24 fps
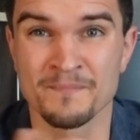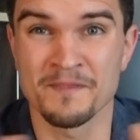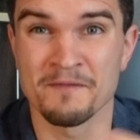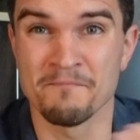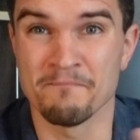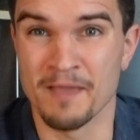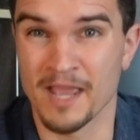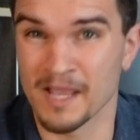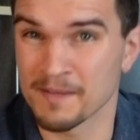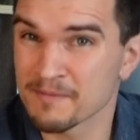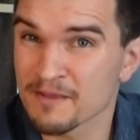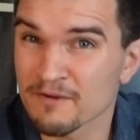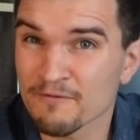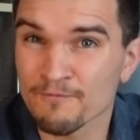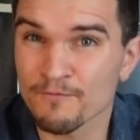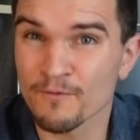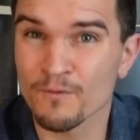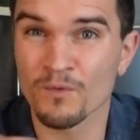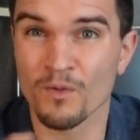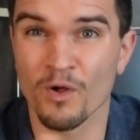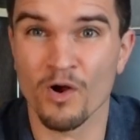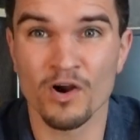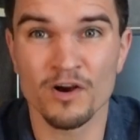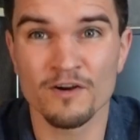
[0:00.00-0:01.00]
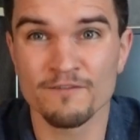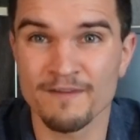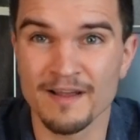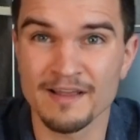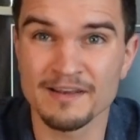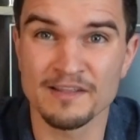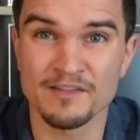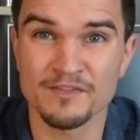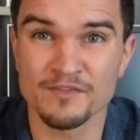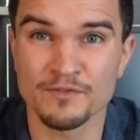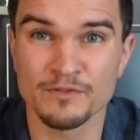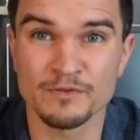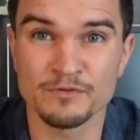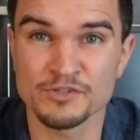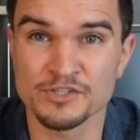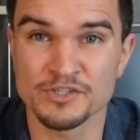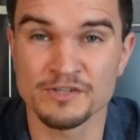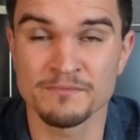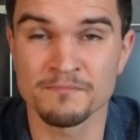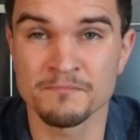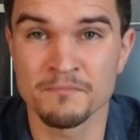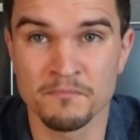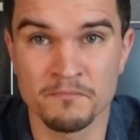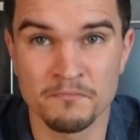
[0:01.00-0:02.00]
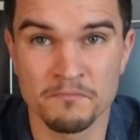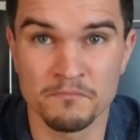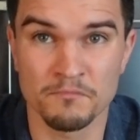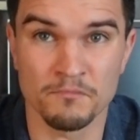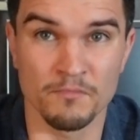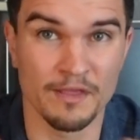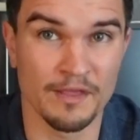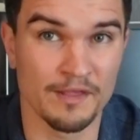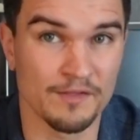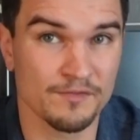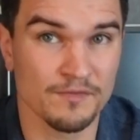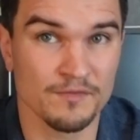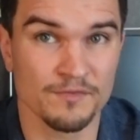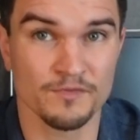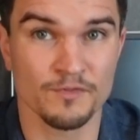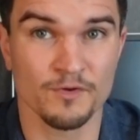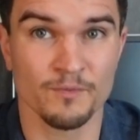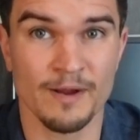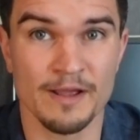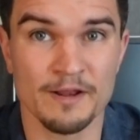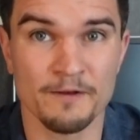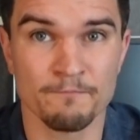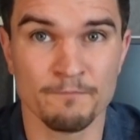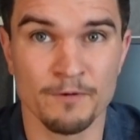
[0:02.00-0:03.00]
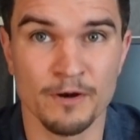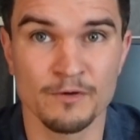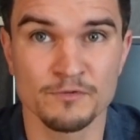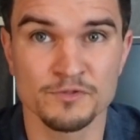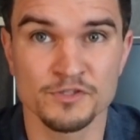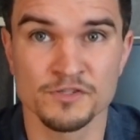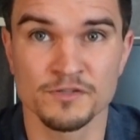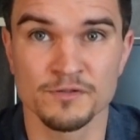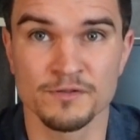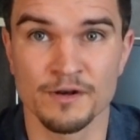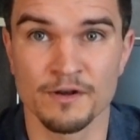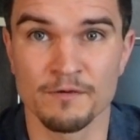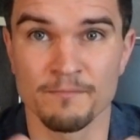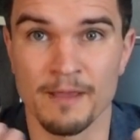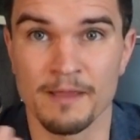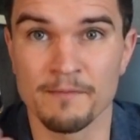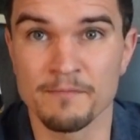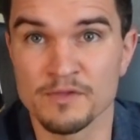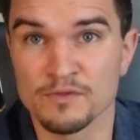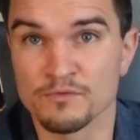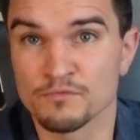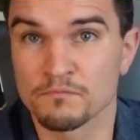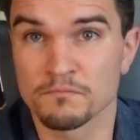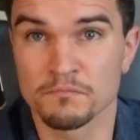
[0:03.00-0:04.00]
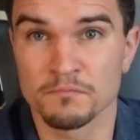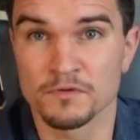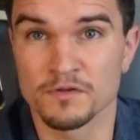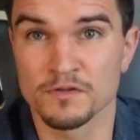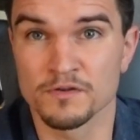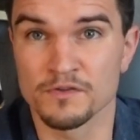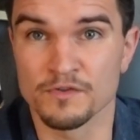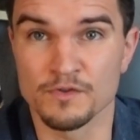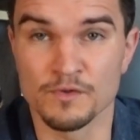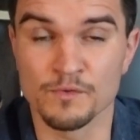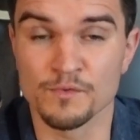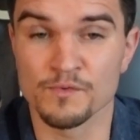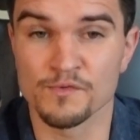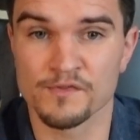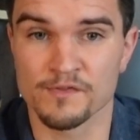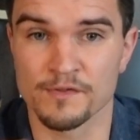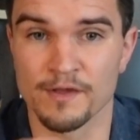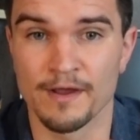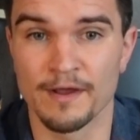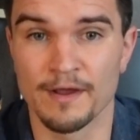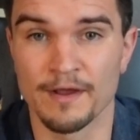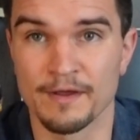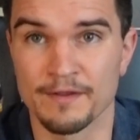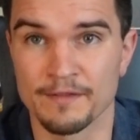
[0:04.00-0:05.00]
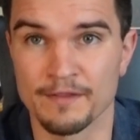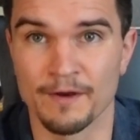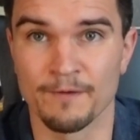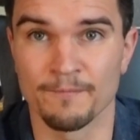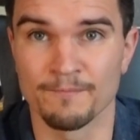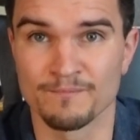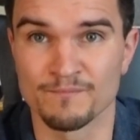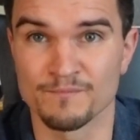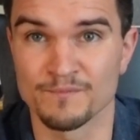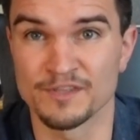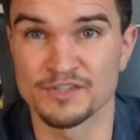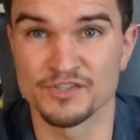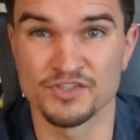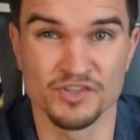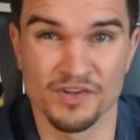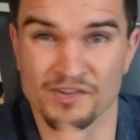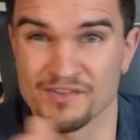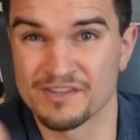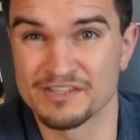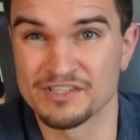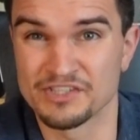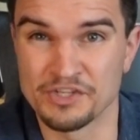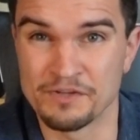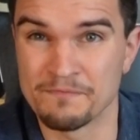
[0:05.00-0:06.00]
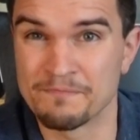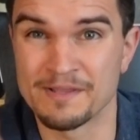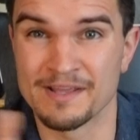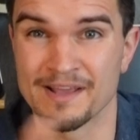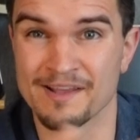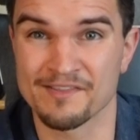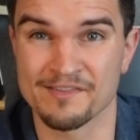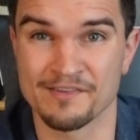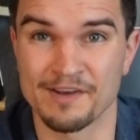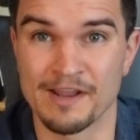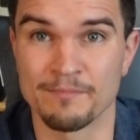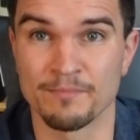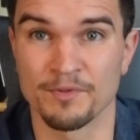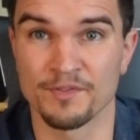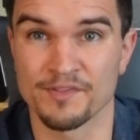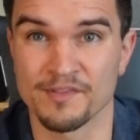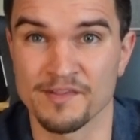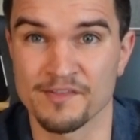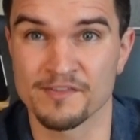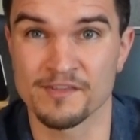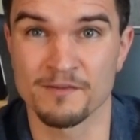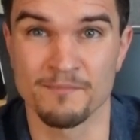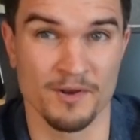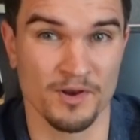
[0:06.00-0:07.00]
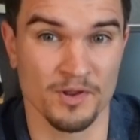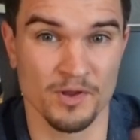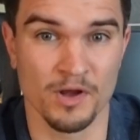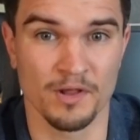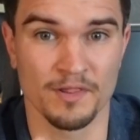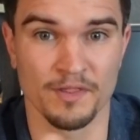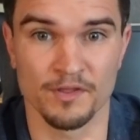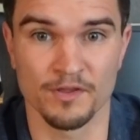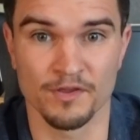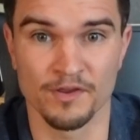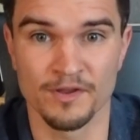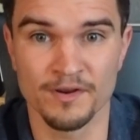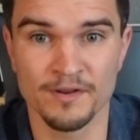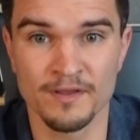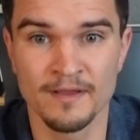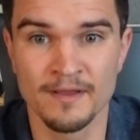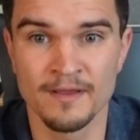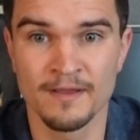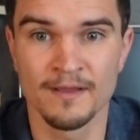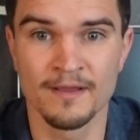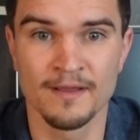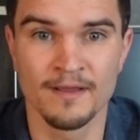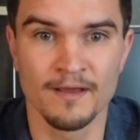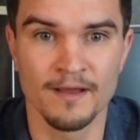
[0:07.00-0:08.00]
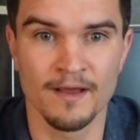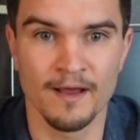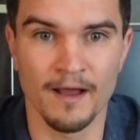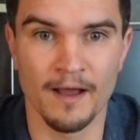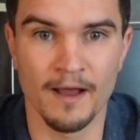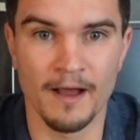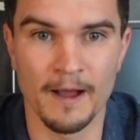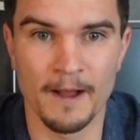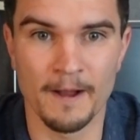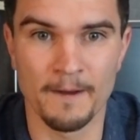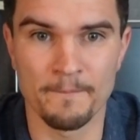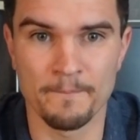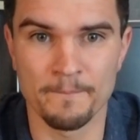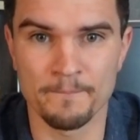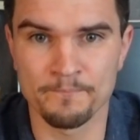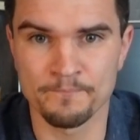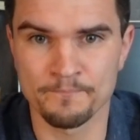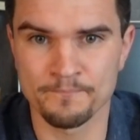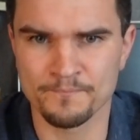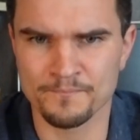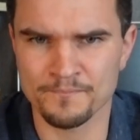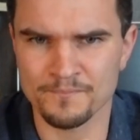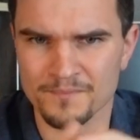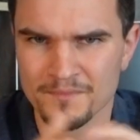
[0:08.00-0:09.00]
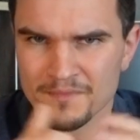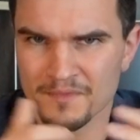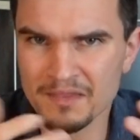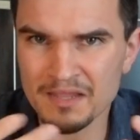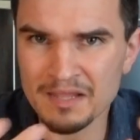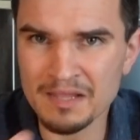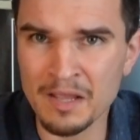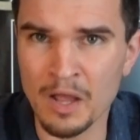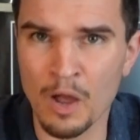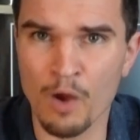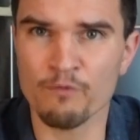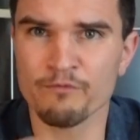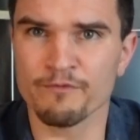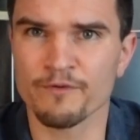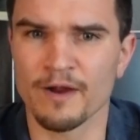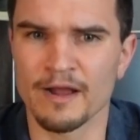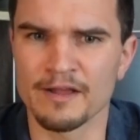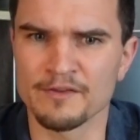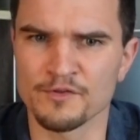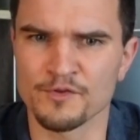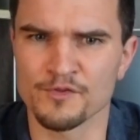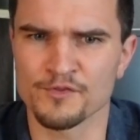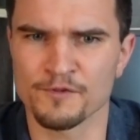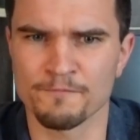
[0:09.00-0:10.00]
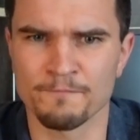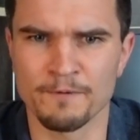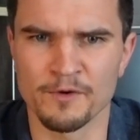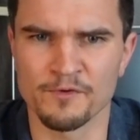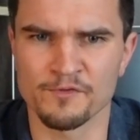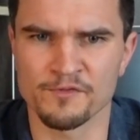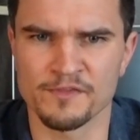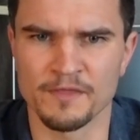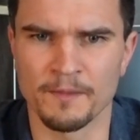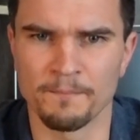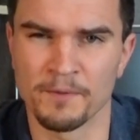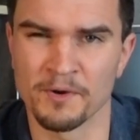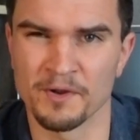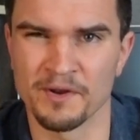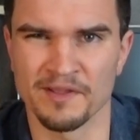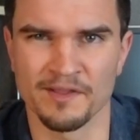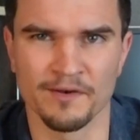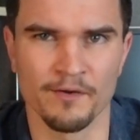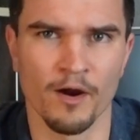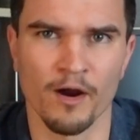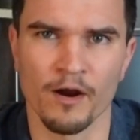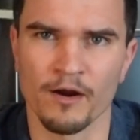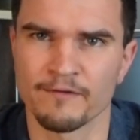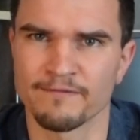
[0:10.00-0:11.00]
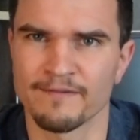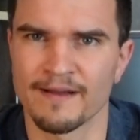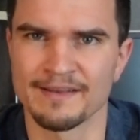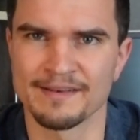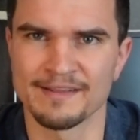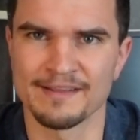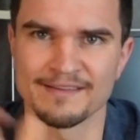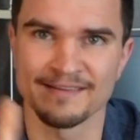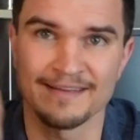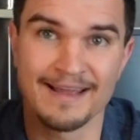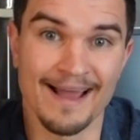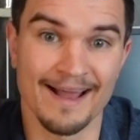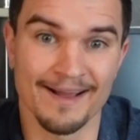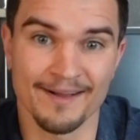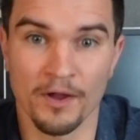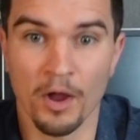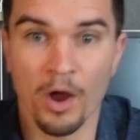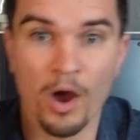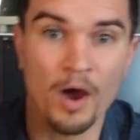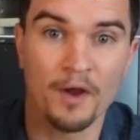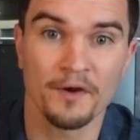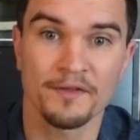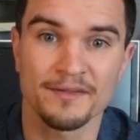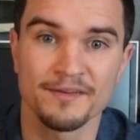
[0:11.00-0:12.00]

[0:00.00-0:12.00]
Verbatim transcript: Maybe a full RFID solution isn't the right approach. You know, maybe you could use uh, you know just a GPS-enabled system and call it good. Um, However, I do suppose that putting an RFID tag on a